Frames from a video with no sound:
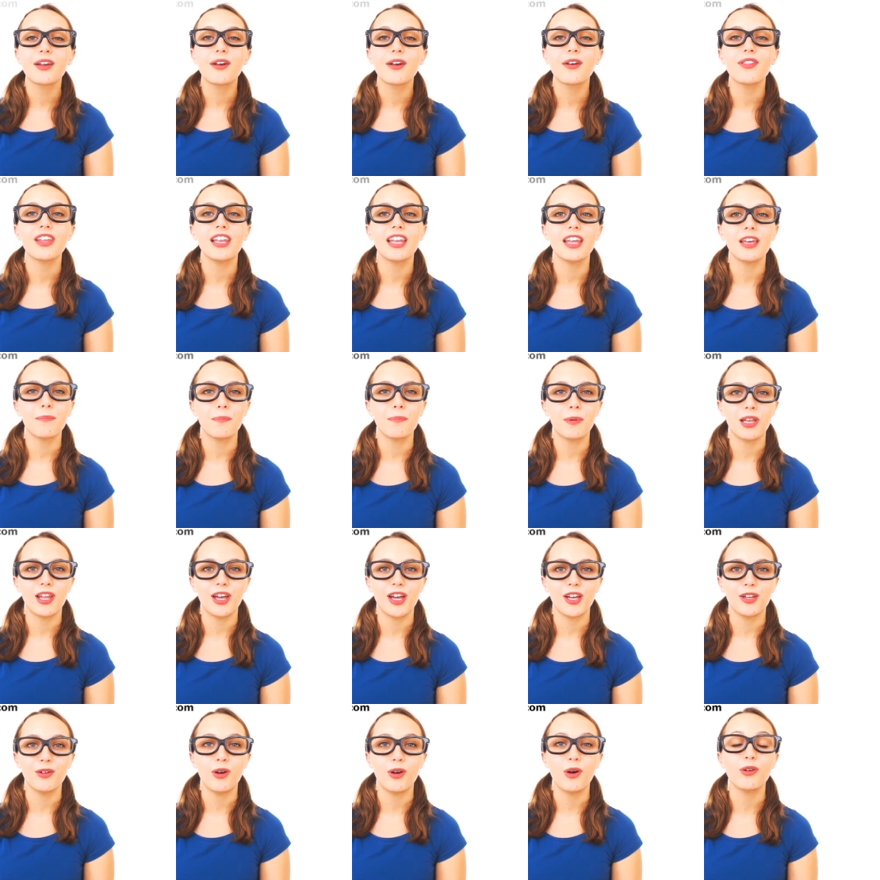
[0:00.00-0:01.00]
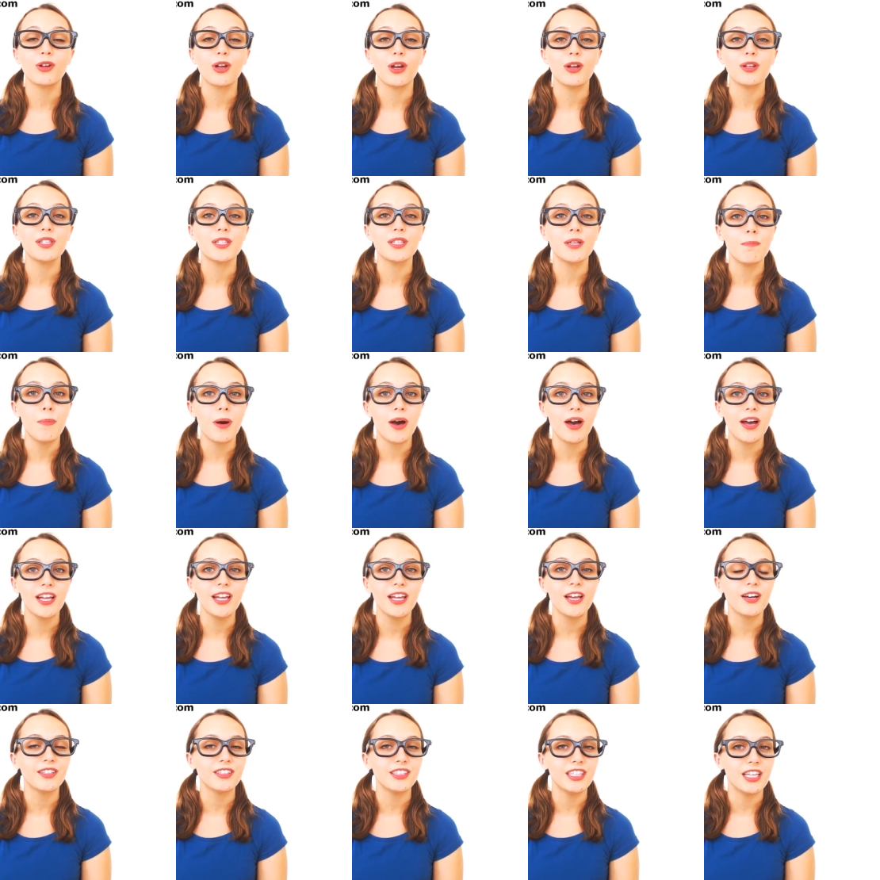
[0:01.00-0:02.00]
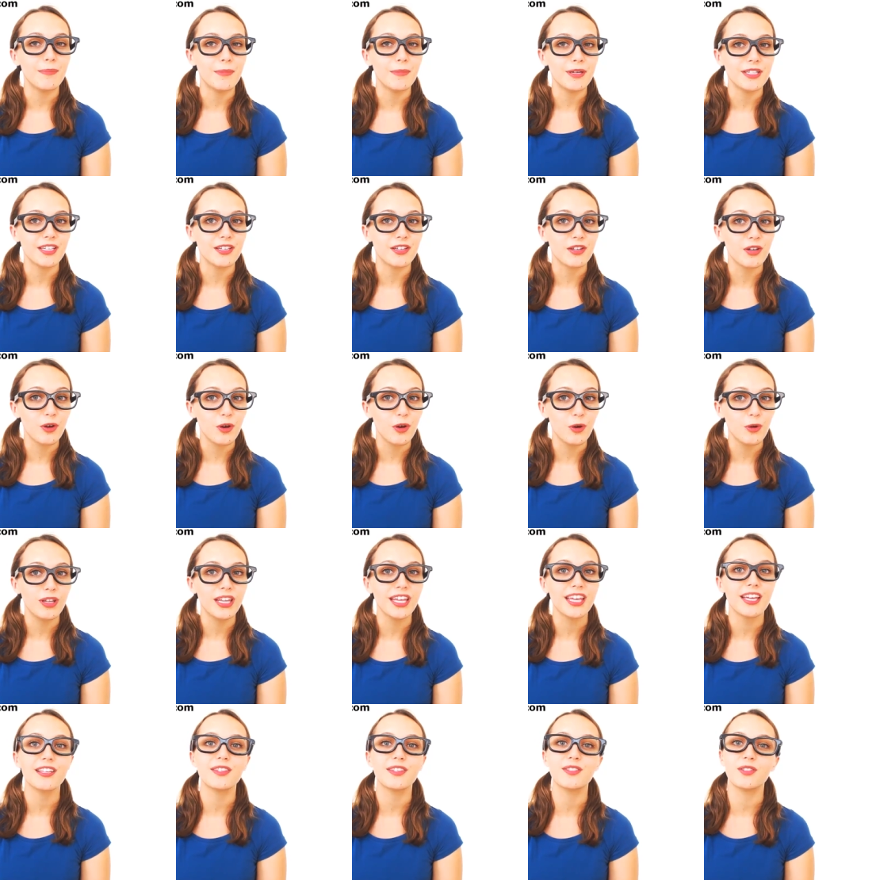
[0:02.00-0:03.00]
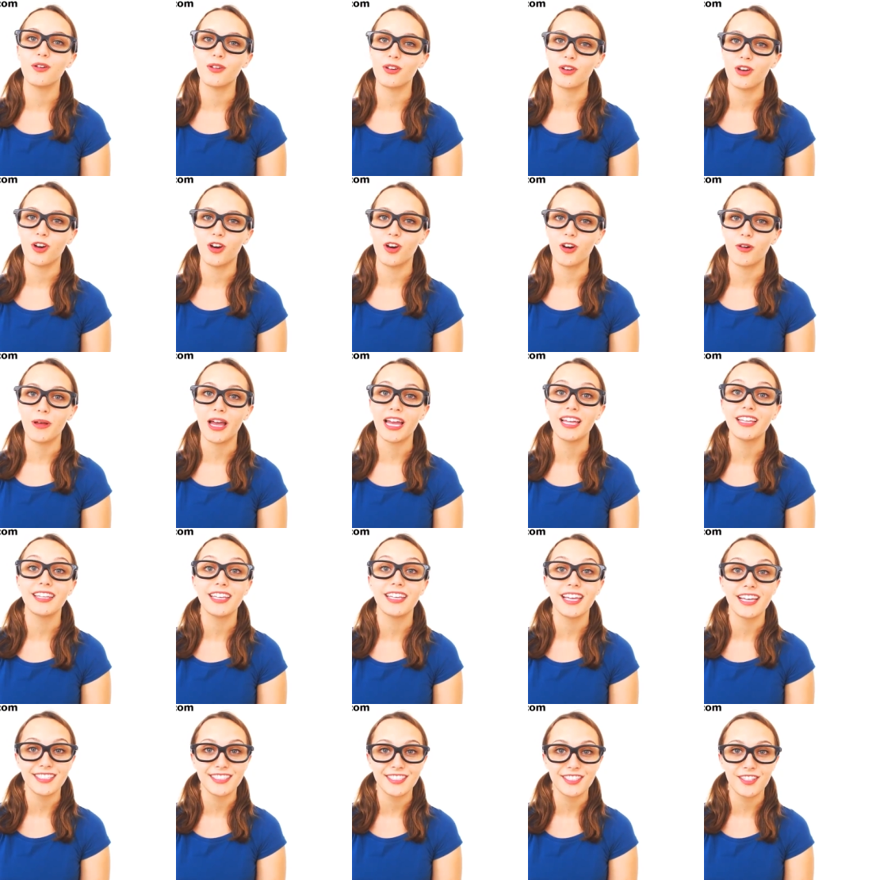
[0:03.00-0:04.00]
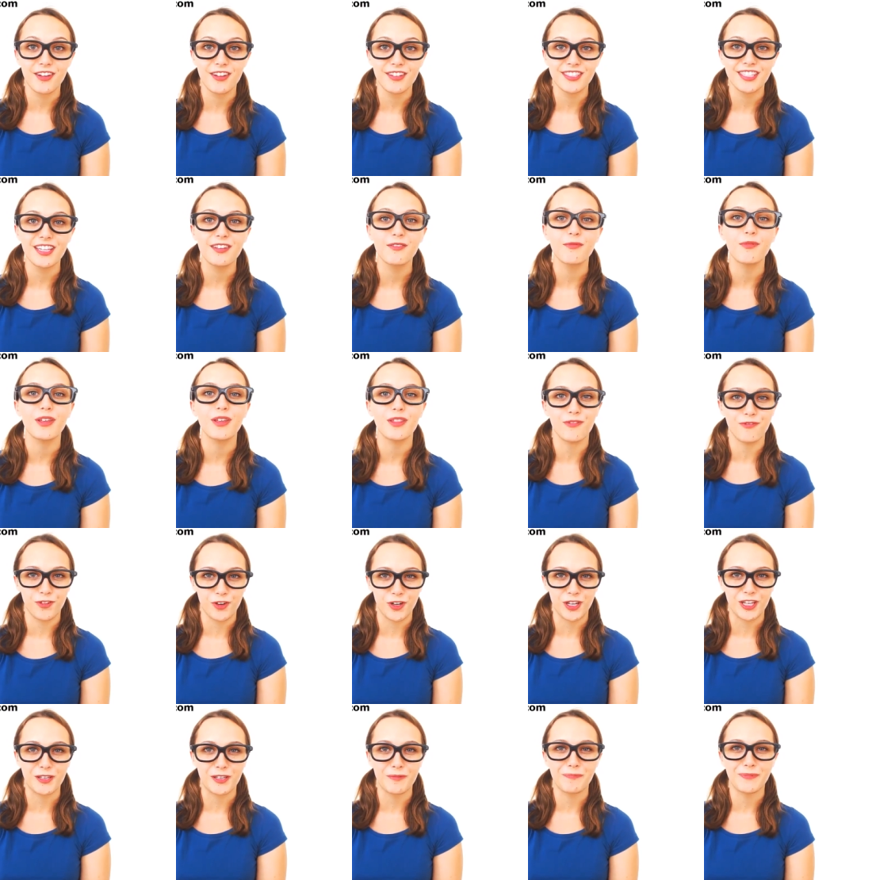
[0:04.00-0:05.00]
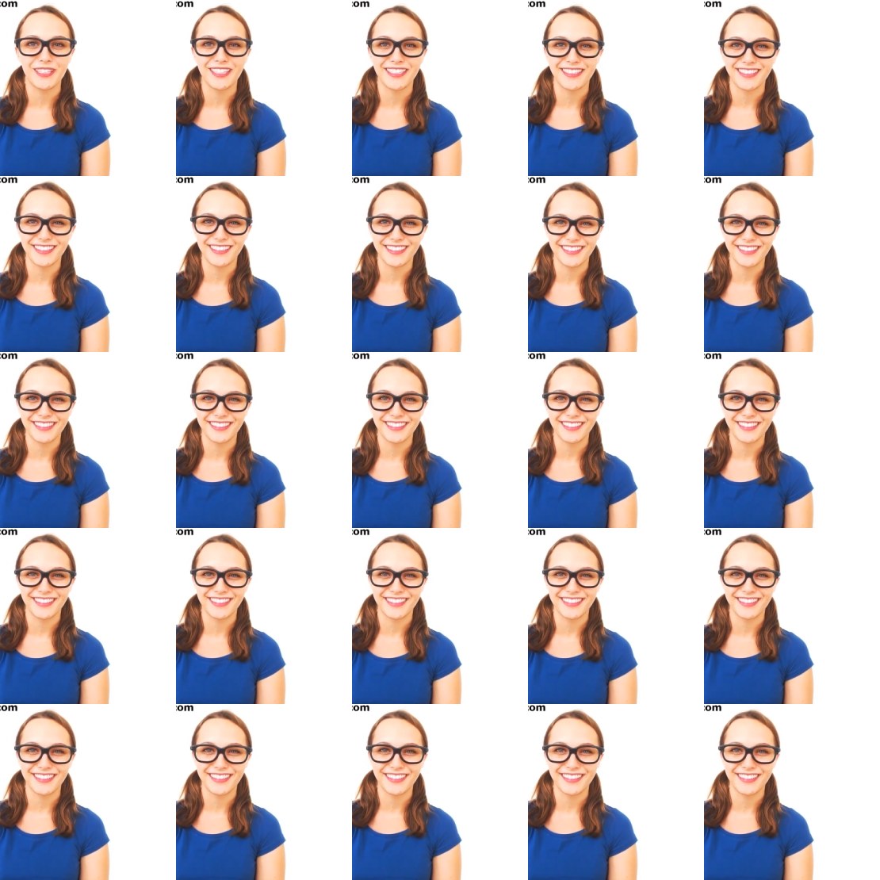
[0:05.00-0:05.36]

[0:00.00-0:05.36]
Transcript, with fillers: click on the link below or go to myunlimitedcalling.com and get started with VoIP.